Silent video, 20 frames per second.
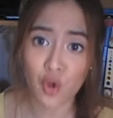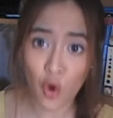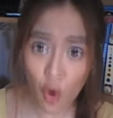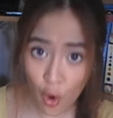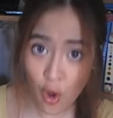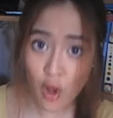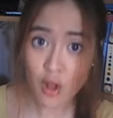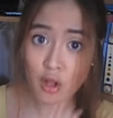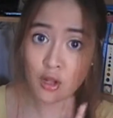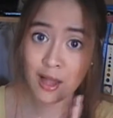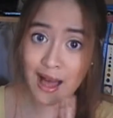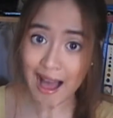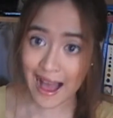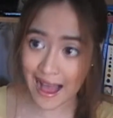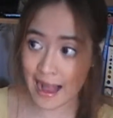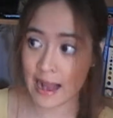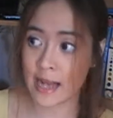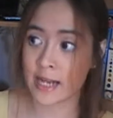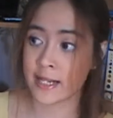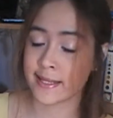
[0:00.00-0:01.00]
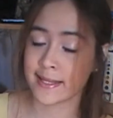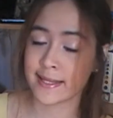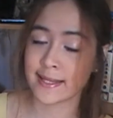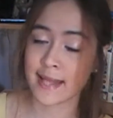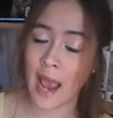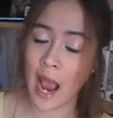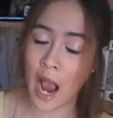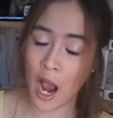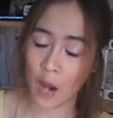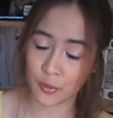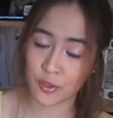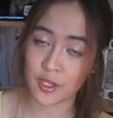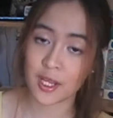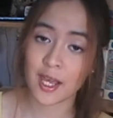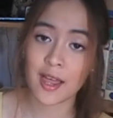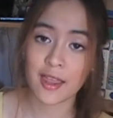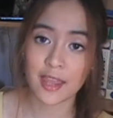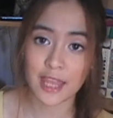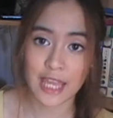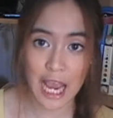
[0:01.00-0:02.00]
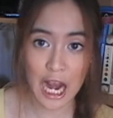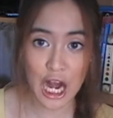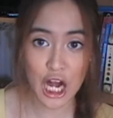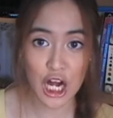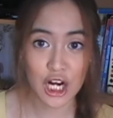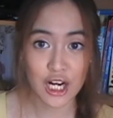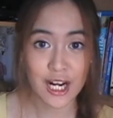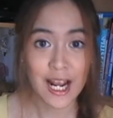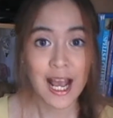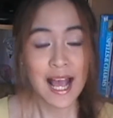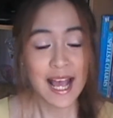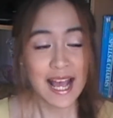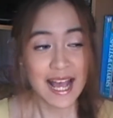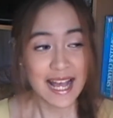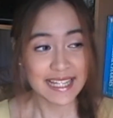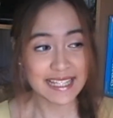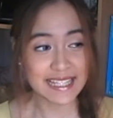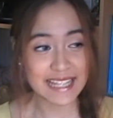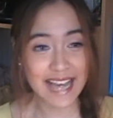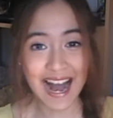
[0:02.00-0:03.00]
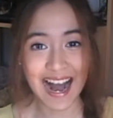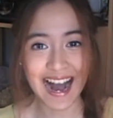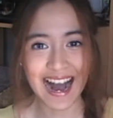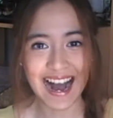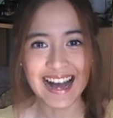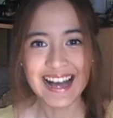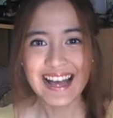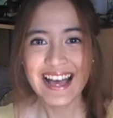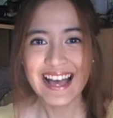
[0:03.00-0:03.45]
all eyes out there. Yeah,